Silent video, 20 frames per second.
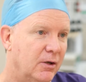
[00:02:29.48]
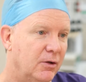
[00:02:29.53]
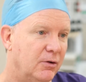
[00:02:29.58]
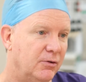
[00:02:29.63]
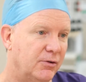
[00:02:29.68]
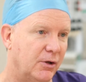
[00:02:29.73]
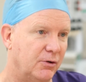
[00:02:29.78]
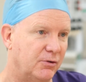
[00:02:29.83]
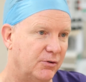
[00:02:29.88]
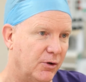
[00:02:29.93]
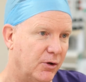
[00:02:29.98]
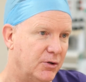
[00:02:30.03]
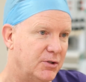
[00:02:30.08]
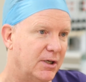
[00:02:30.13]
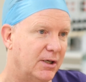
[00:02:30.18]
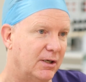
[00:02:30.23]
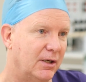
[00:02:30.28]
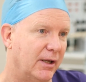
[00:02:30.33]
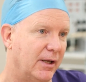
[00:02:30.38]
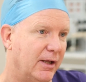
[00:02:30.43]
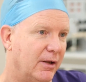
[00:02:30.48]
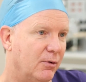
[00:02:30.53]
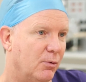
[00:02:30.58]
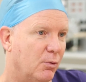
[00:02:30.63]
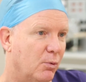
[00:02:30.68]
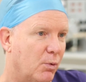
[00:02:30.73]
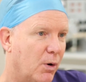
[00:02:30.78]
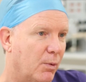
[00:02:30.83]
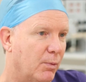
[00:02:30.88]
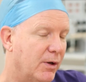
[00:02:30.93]
So surgically,
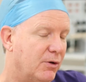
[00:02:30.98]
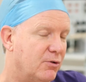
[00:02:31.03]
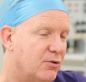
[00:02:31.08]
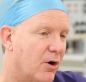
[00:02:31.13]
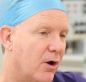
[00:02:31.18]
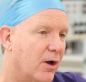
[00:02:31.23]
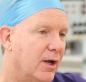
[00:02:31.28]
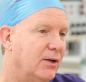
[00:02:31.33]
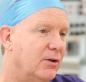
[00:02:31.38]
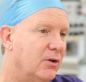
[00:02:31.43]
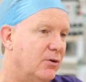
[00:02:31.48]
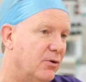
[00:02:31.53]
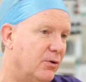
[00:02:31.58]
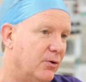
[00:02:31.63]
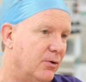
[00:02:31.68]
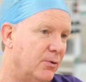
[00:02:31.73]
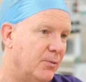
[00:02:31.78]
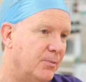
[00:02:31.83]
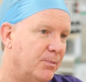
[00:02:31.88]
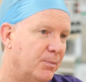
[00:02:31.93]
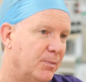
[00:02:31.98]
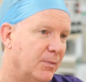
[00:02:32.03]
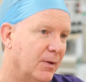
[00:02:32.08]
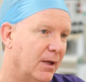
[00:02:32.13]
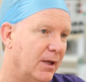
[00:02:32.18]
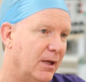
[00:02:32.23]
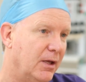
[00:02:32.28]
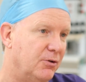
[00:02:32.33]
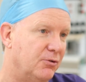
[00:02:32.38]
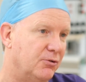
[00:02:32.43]
what we're trying to do
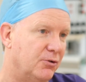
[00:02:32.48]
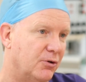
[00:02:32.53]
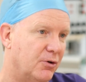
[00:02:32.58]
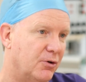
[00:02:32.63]
is to